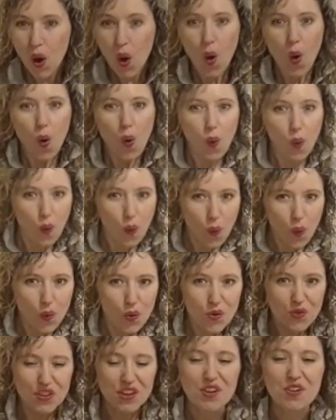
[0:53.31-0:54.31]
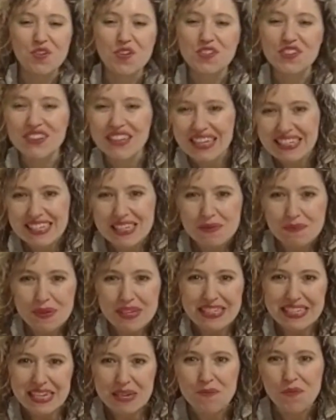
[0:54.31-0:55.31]
All of the Croydon S S P
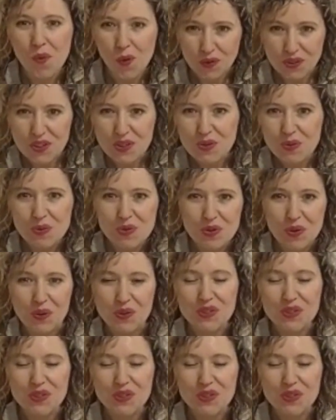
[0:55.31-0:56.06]
team wanted to join,